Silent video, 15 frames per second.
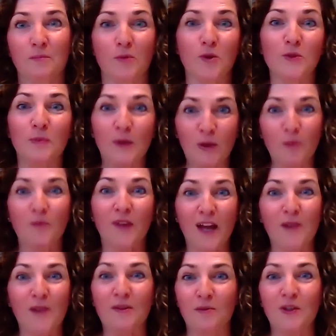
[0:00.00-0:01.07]
puts me up
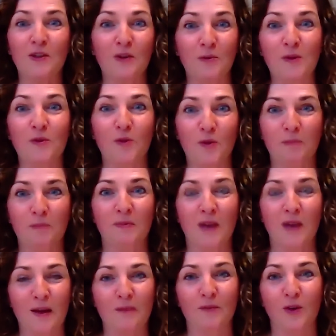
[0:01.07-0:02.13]
there with, you know, with other
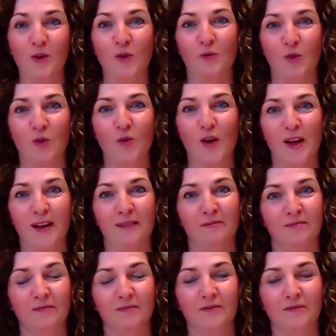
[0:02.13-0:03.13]
great